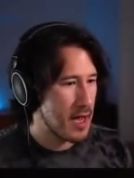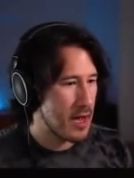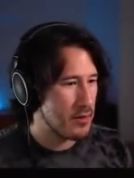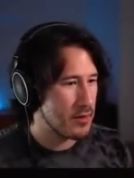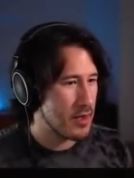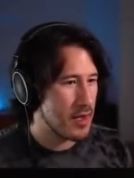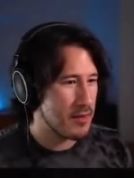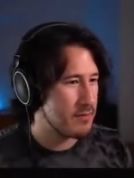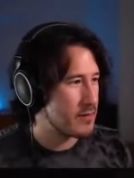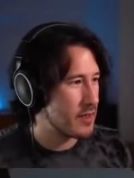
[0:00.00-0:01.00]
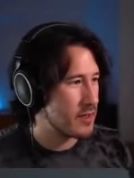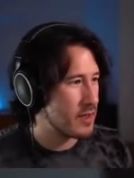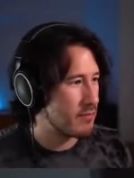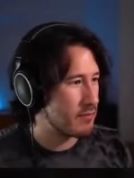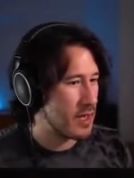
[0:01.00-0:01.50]
how did- I've done
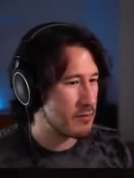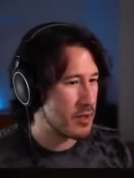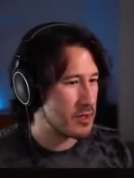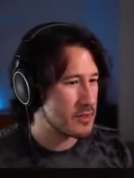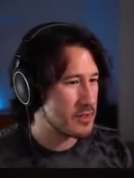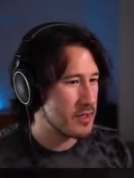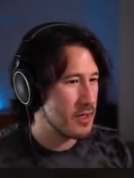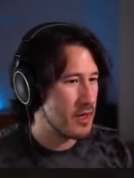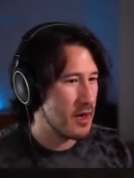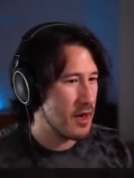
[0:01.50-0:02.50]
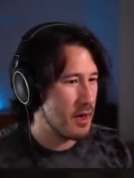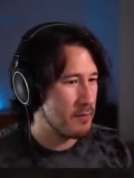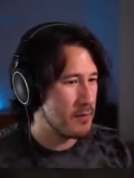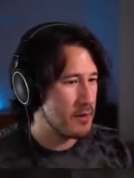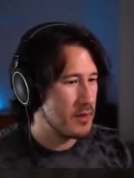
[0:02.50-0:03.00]
it. I've- I'm lost.
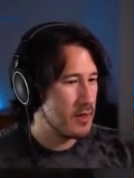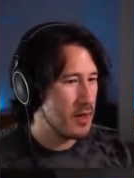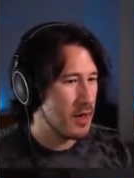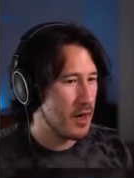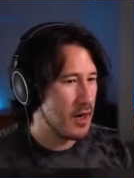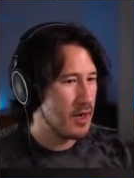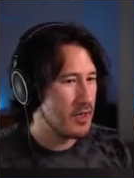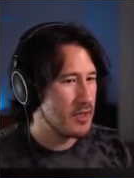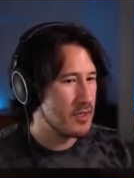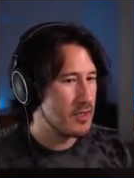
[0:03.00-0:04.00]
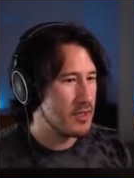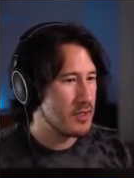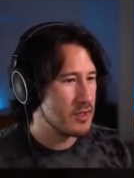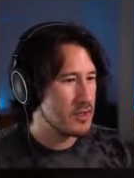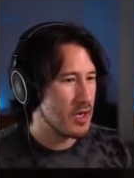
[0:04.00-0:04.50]
Um, uh,
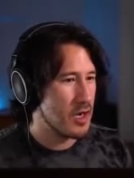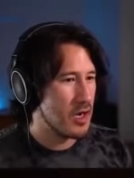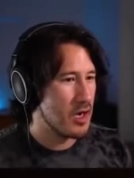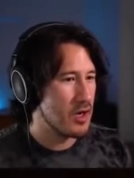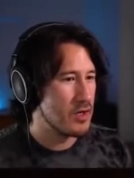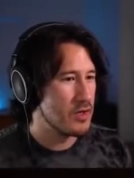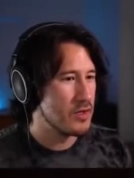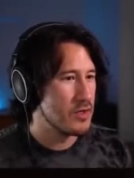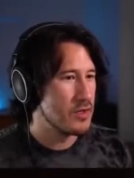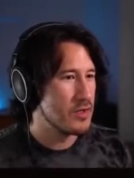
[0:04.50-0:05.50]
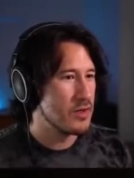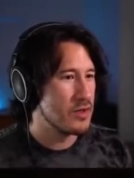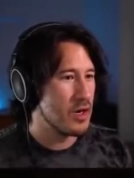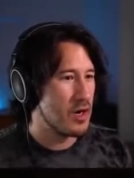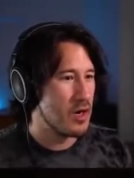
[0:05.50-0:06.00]
uh,
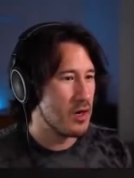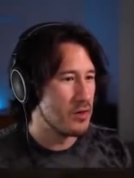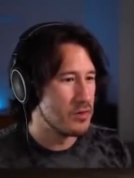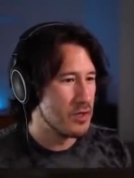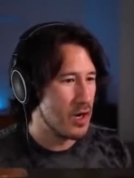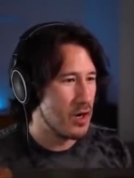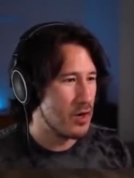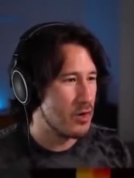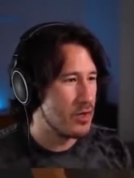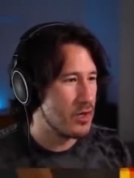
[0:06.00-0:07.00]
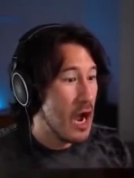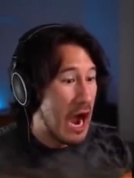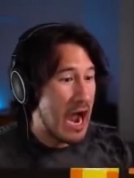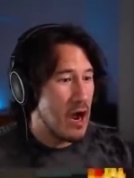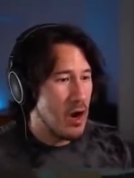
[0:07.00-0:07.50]
oh no.
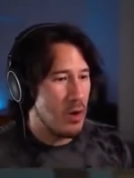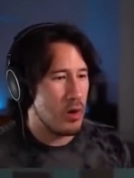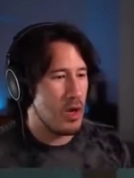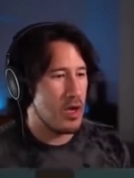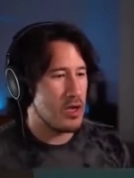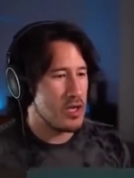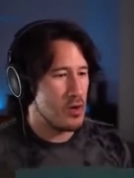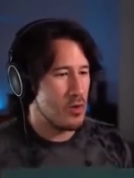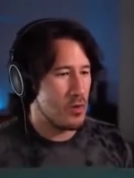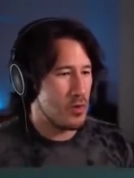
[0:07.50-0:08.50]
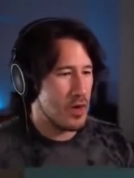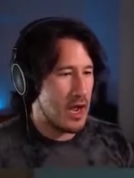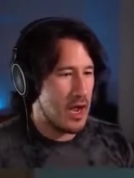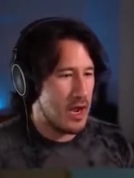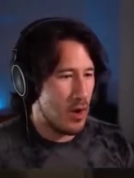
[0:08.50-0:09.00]
Ah! Well, you
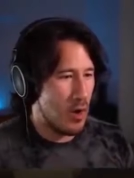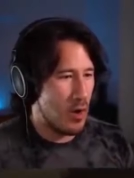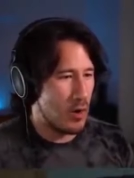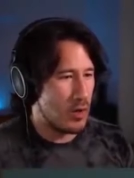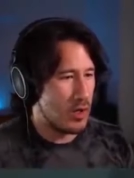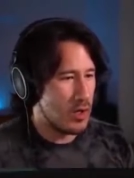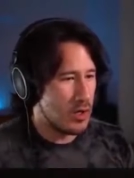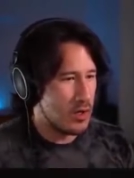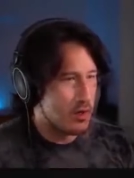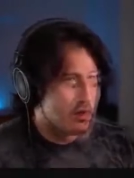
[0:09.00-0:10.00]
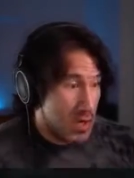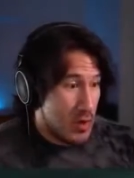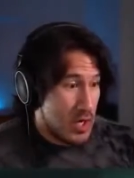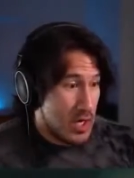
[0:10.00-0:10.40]
a-hole. Oh,